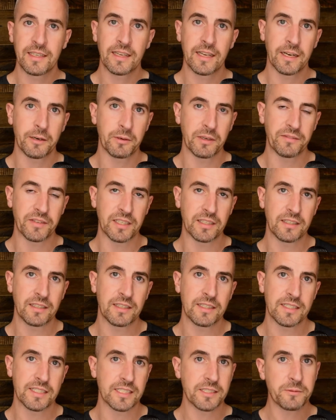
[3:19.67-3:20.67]
However,
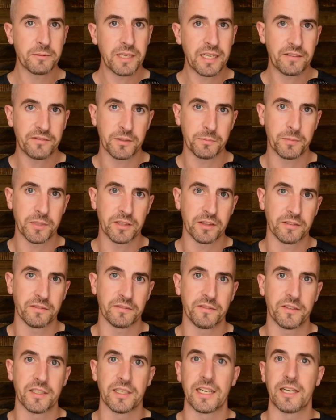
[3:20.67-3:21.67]
since we have to put the
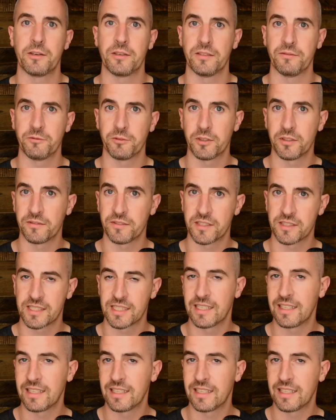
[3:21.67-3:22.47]
foot out in front of us